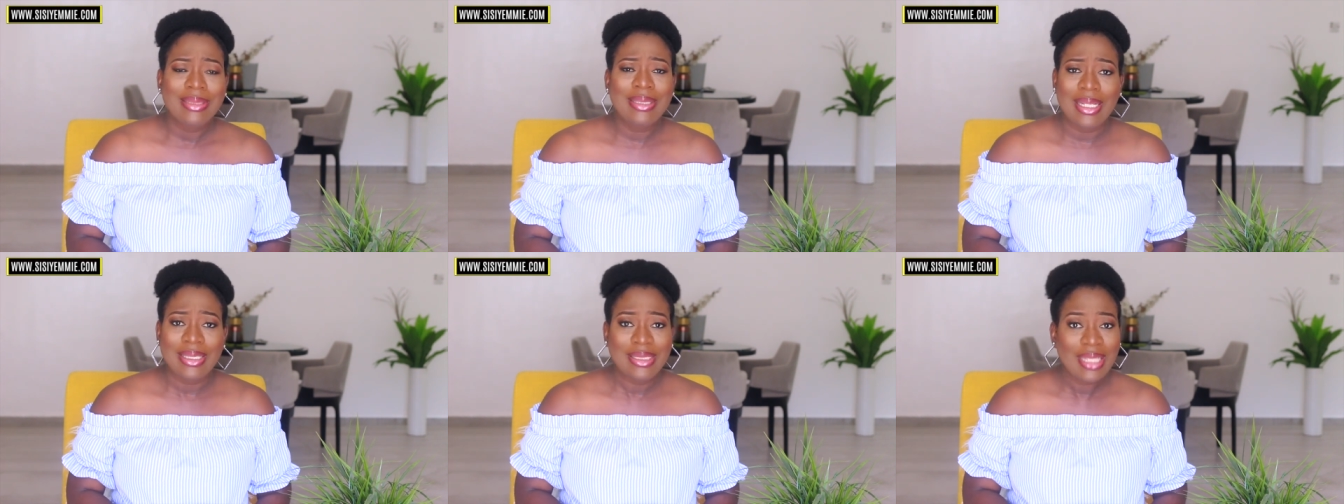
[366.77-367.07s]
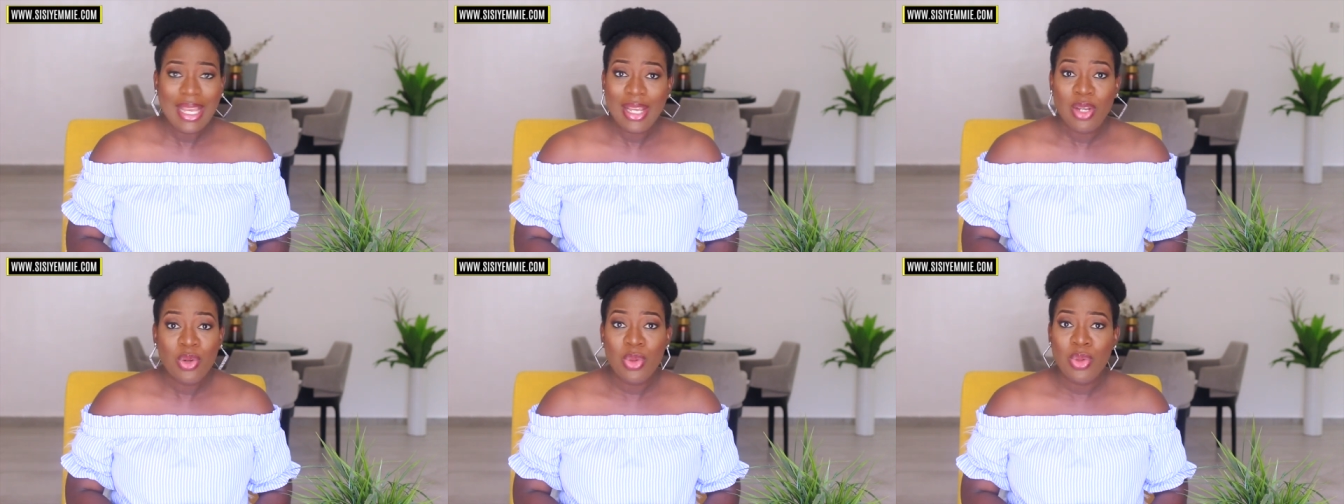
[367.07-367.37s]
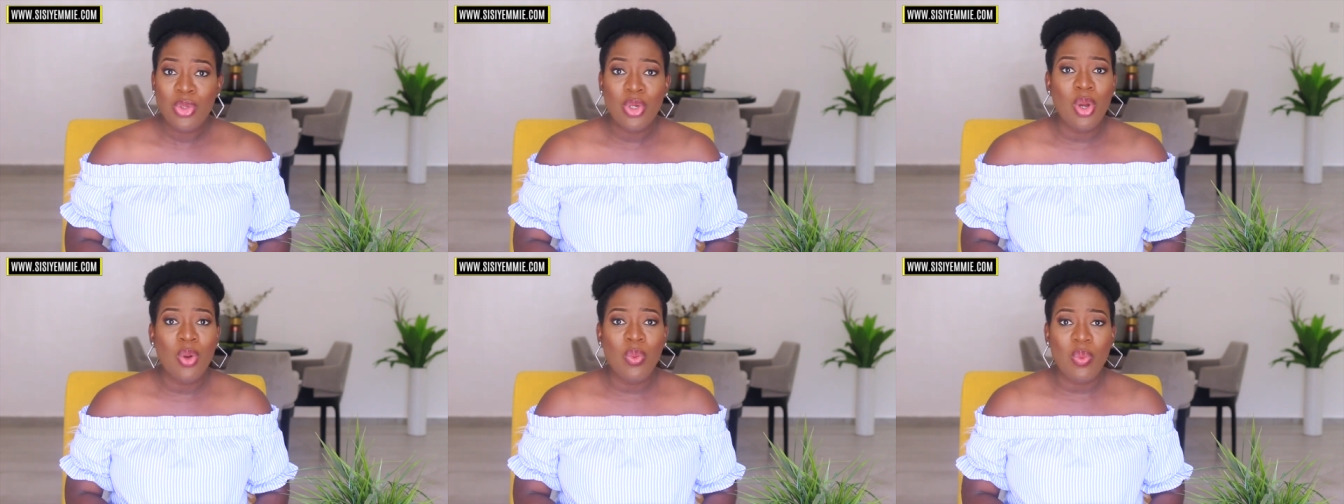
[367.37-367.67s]
that I
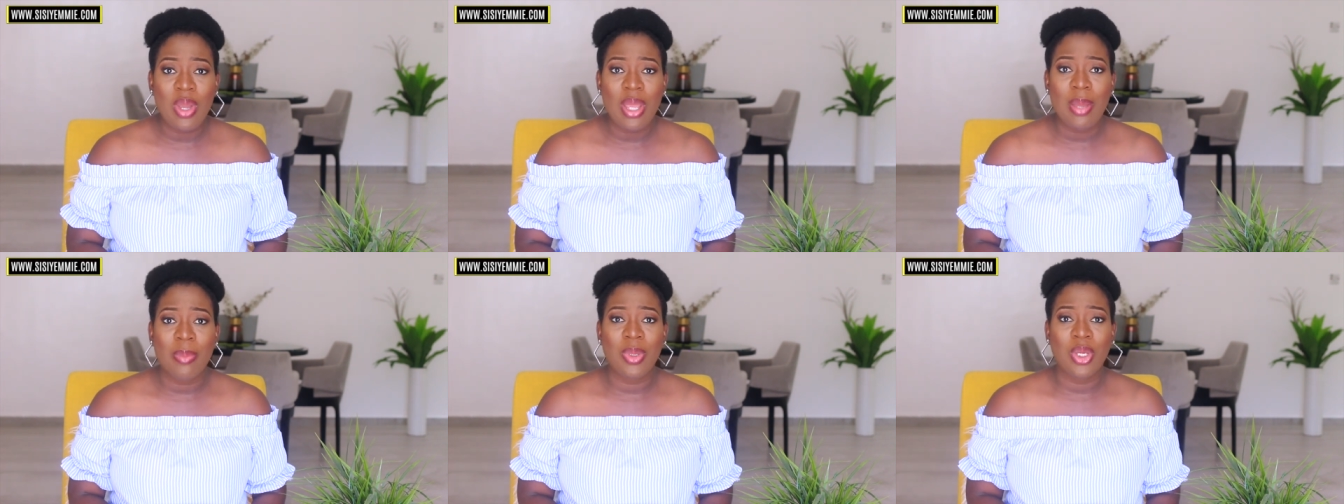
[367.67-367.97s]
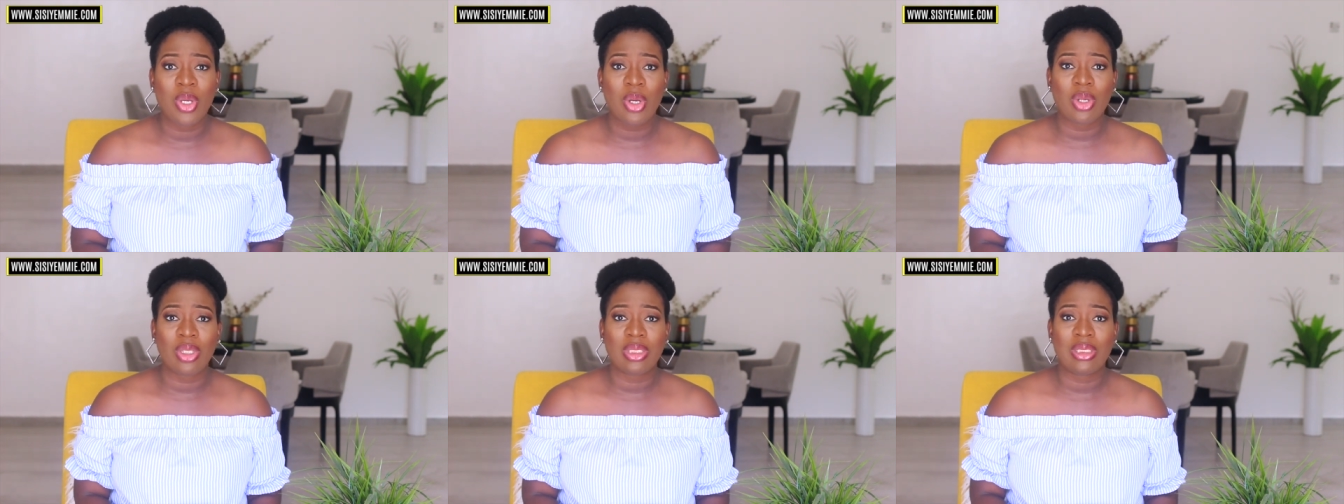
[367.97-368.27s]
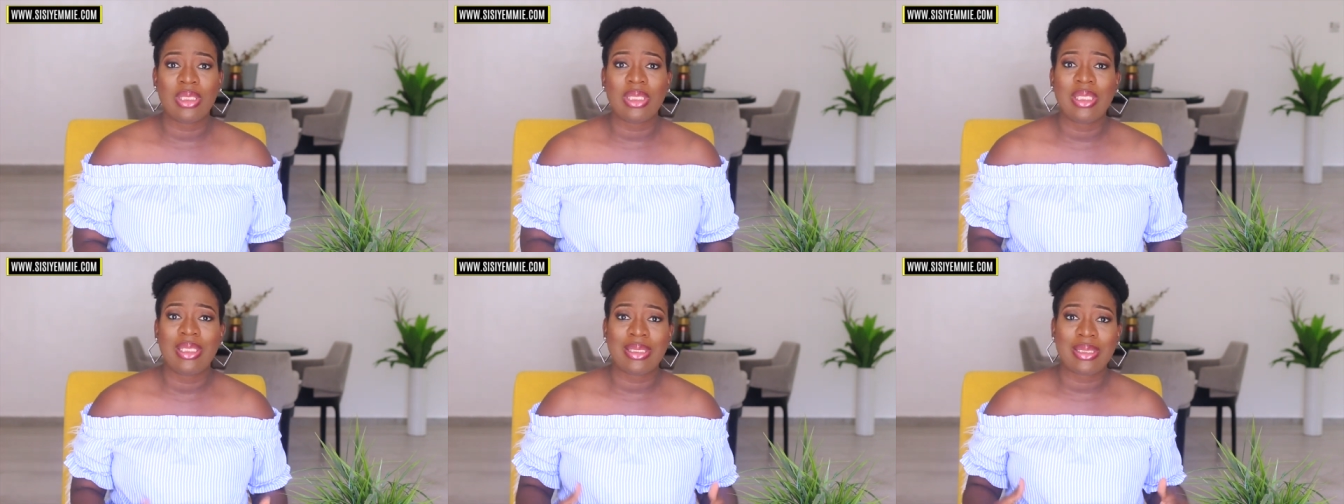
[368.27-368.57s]
could not wear
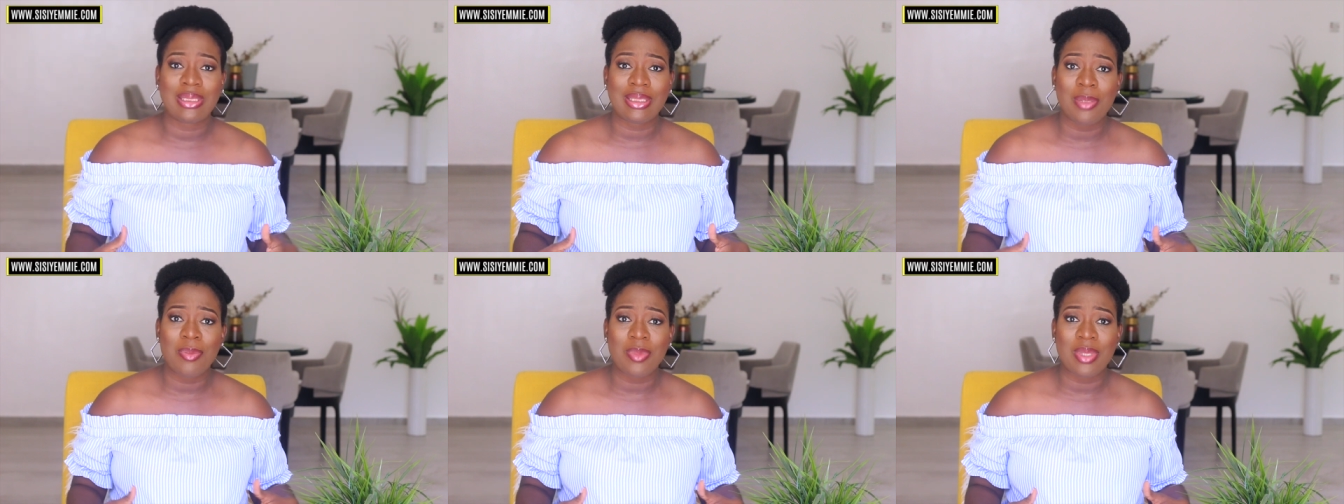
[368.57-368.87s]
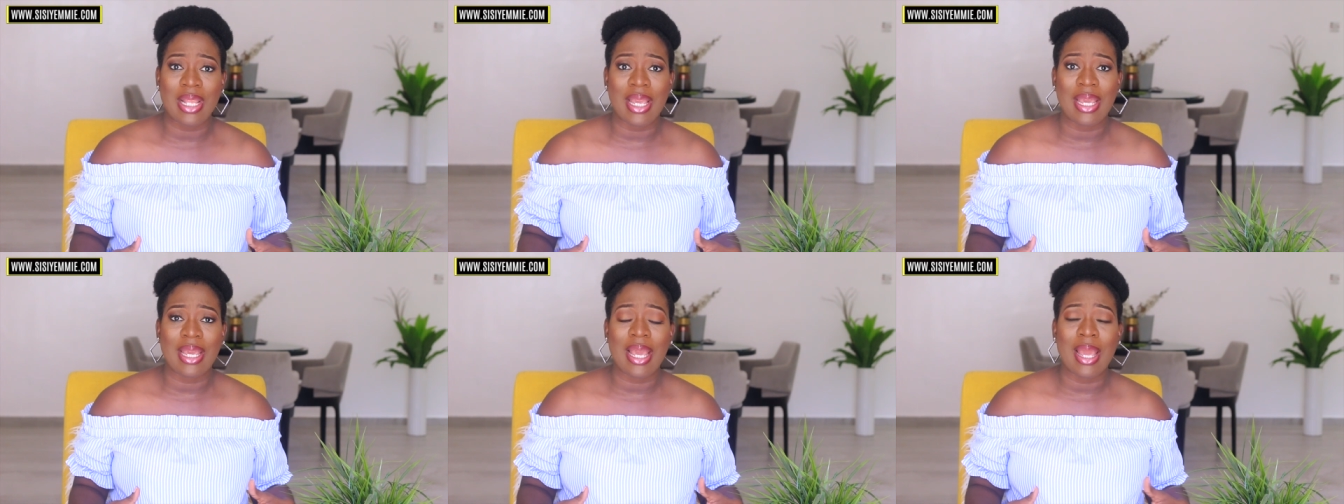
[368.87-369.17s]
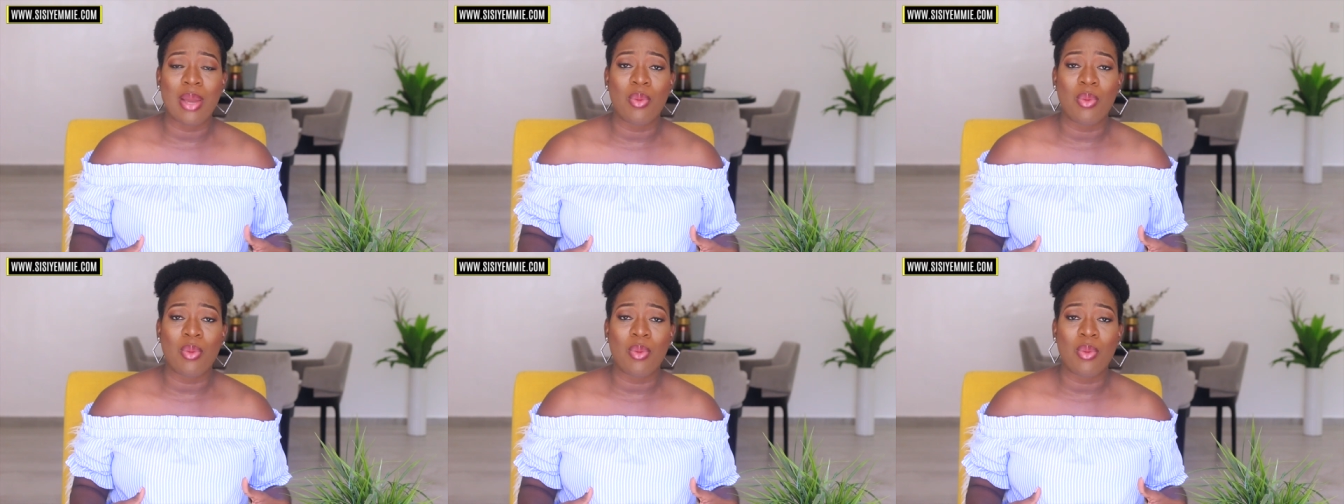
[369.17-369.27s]
because it seemed like